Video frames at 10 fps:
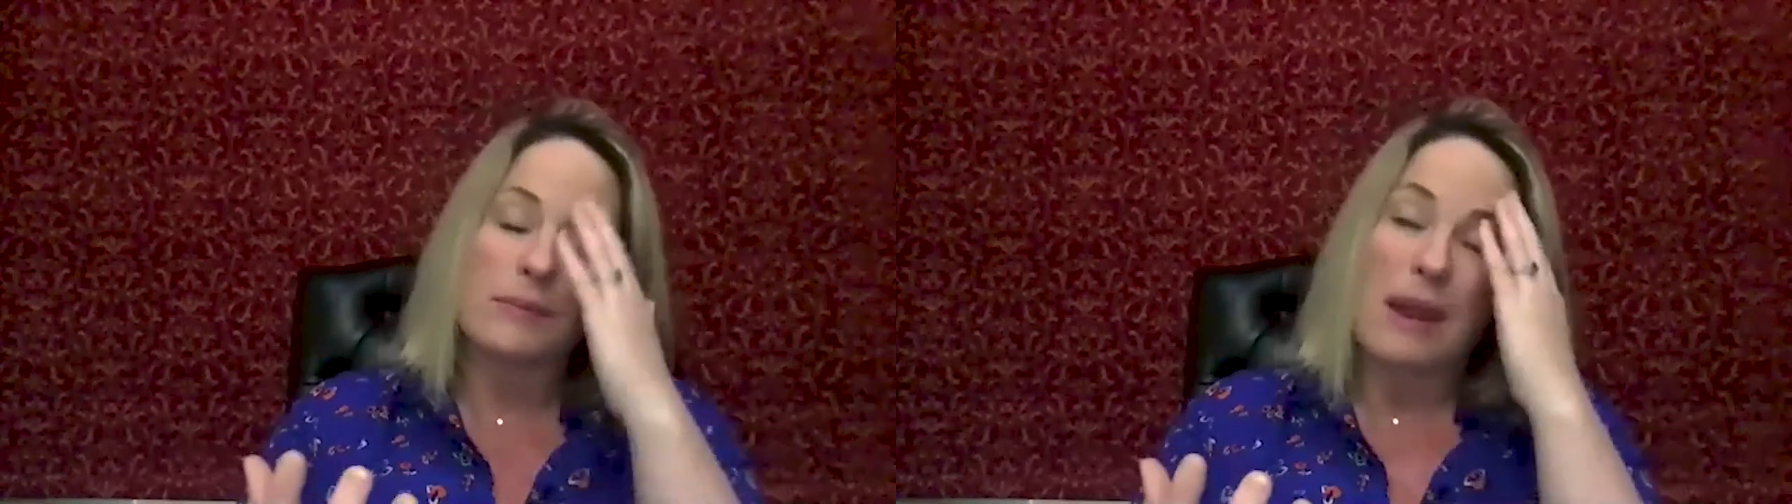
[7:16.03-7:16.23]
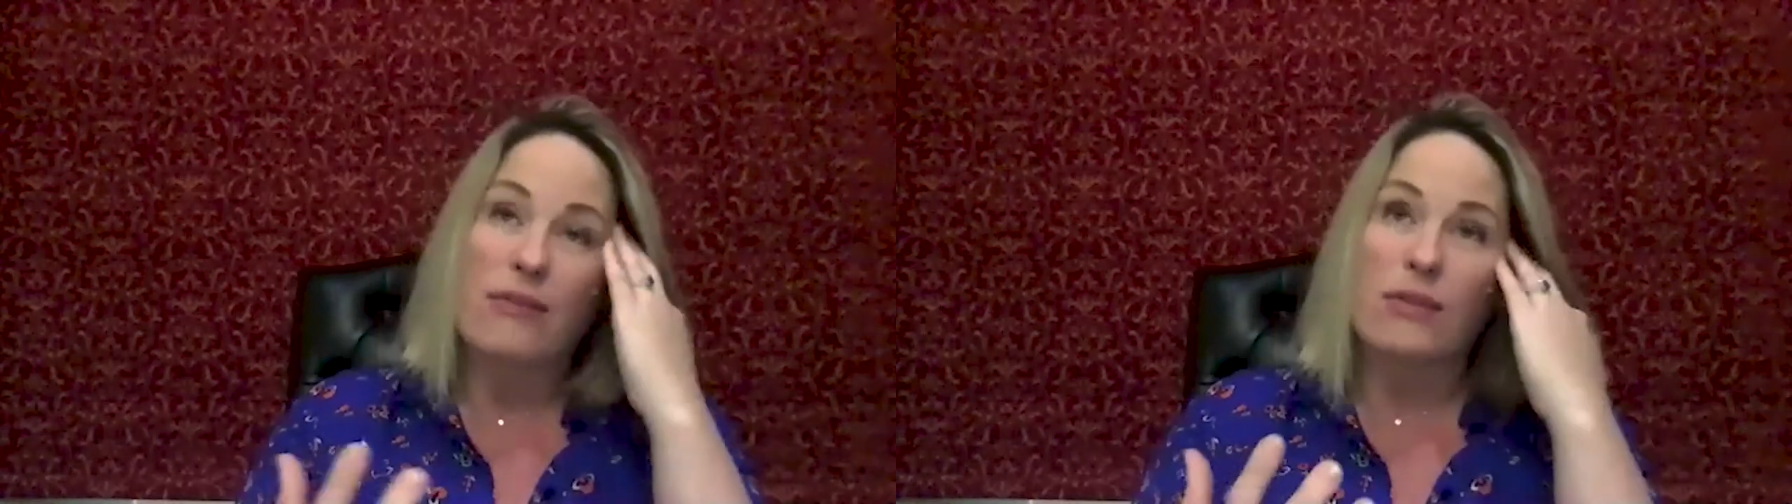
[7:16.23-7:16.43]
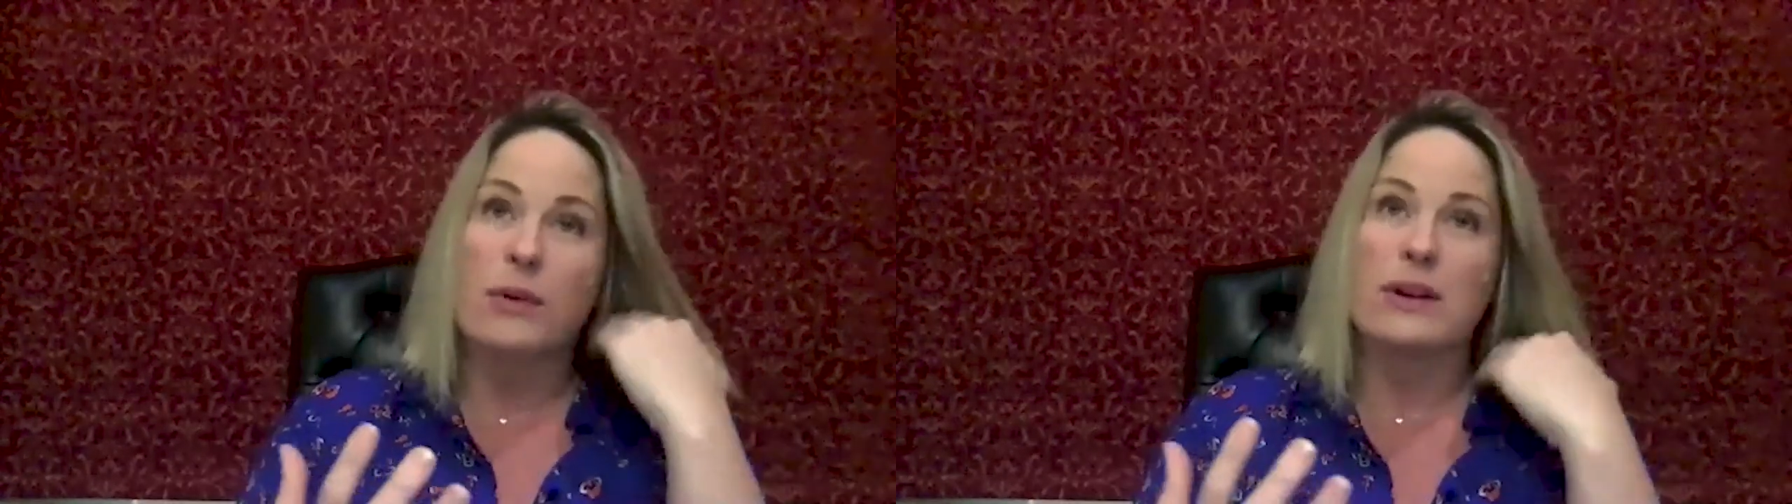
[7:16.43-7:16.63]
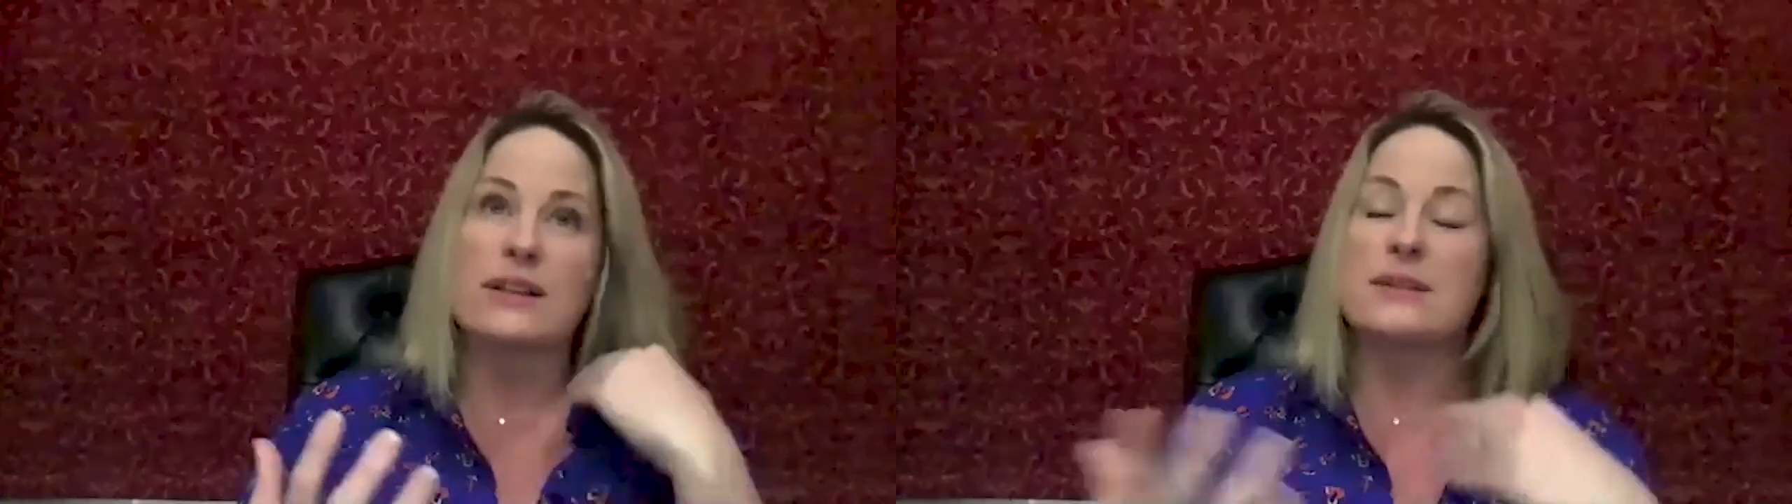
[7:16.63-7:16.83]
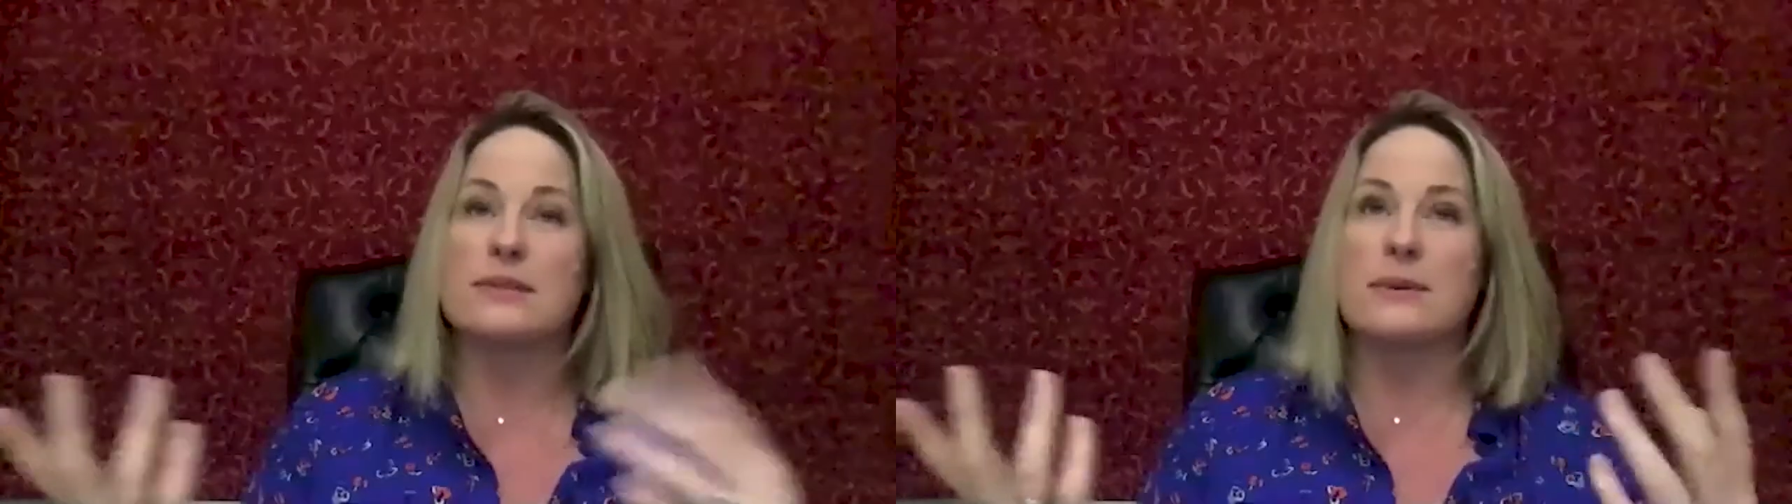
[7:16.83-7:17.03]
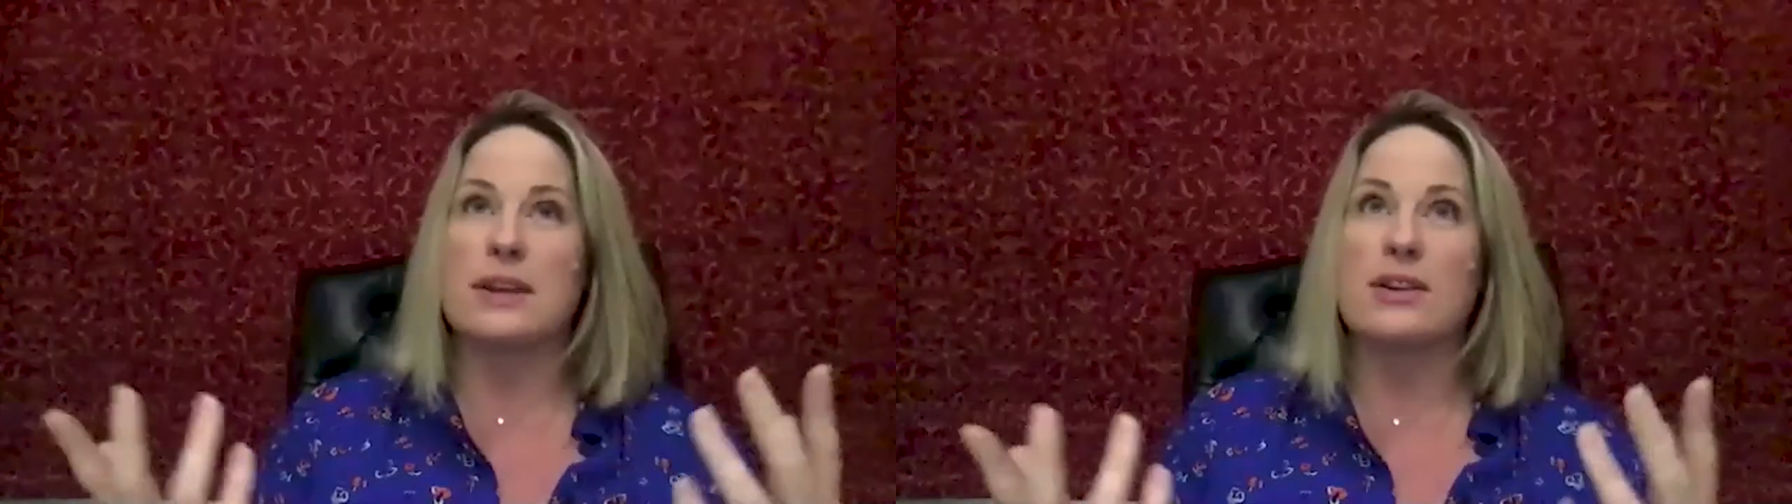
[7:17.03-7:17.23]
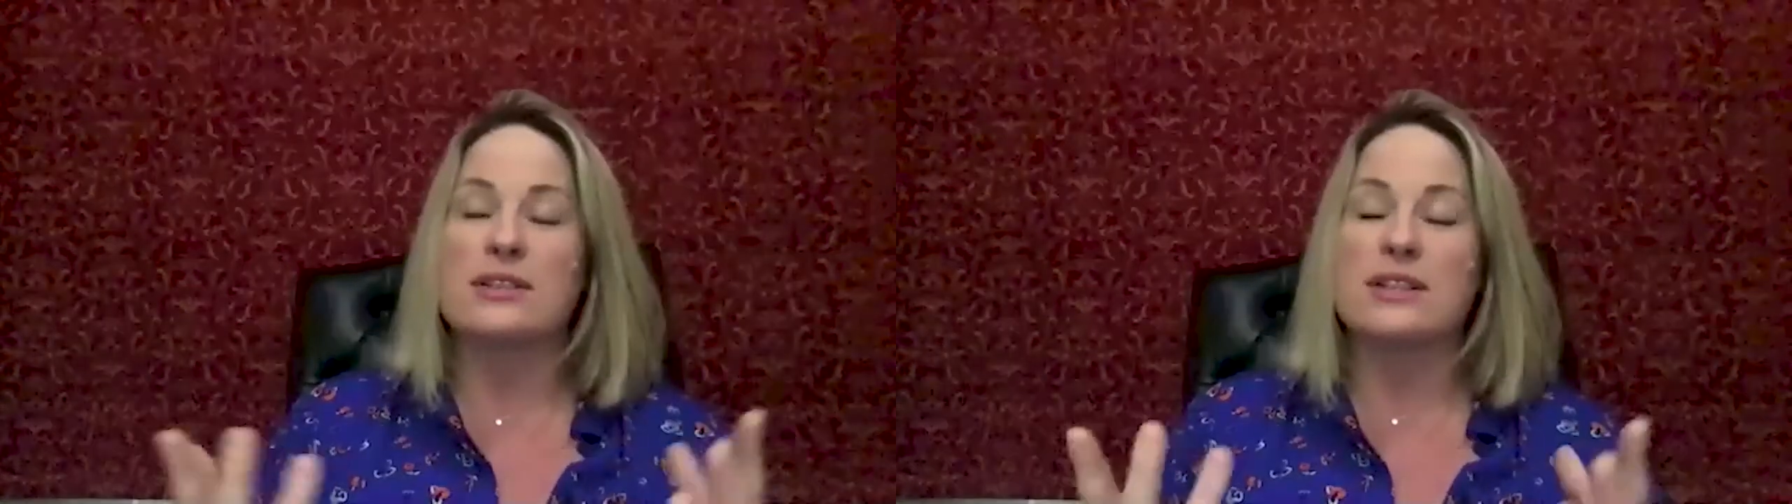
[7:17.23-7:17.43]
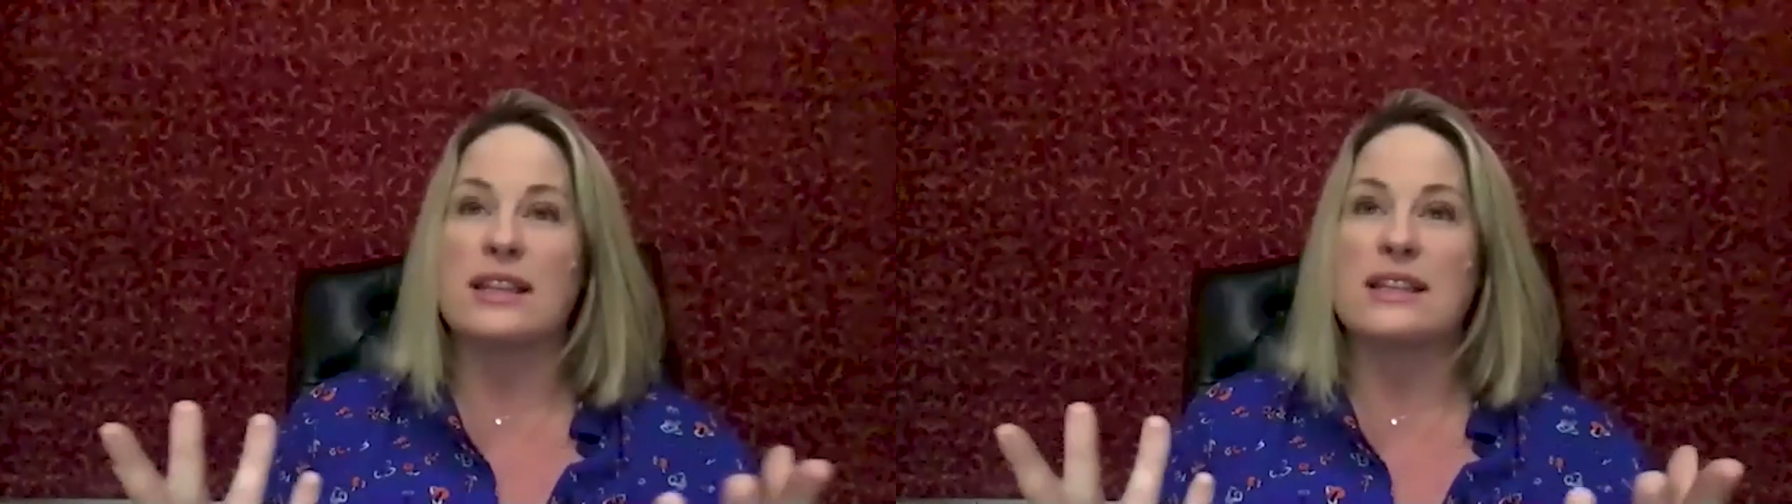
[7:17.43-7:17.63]
everyone seems to be
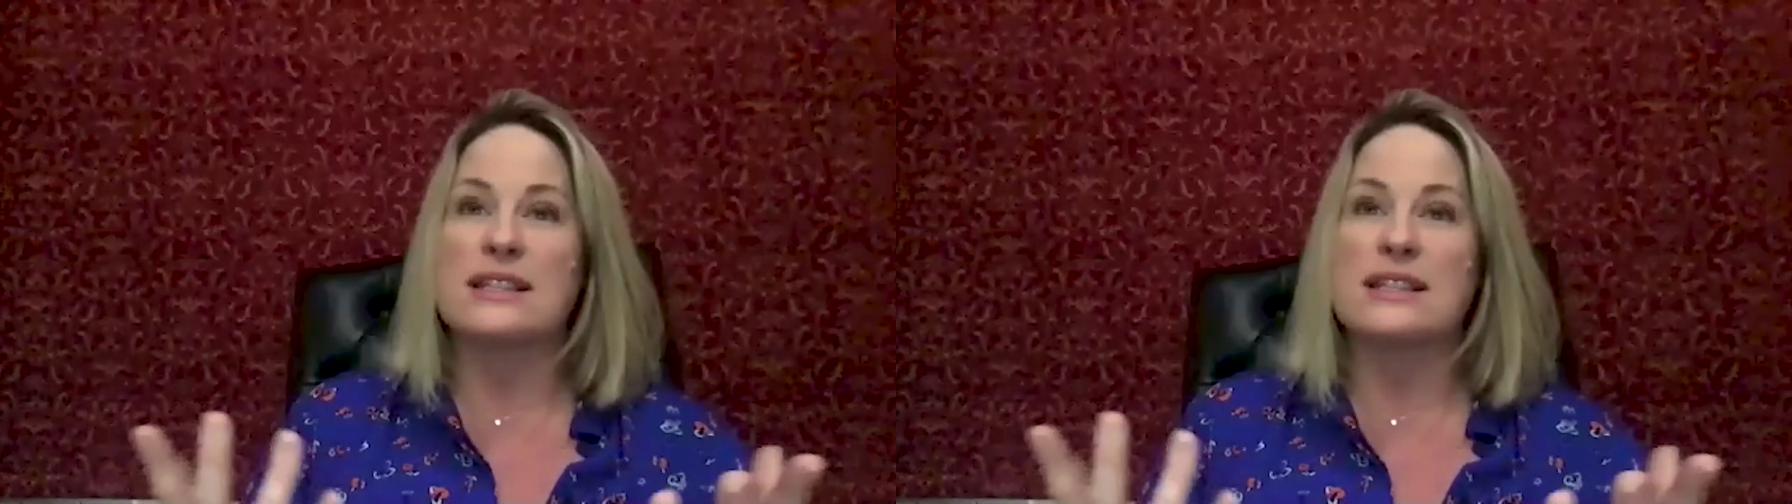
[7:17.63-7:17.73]
using these